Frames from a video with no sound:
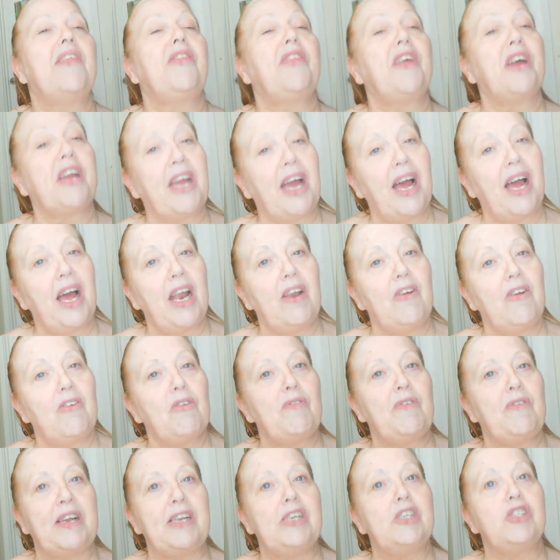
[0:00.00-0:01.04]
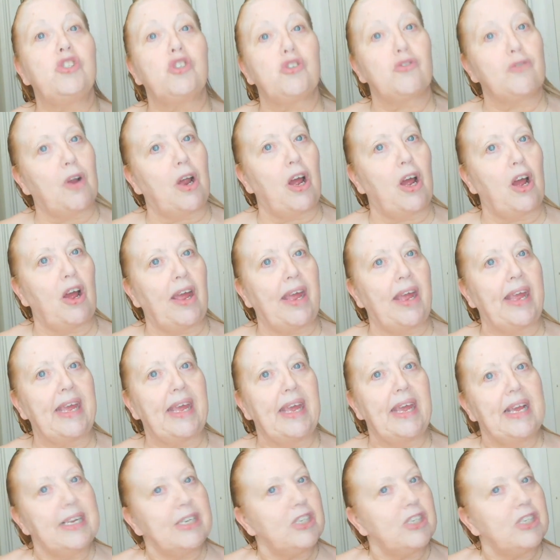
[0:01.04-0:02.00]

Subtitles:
the colour of it dry,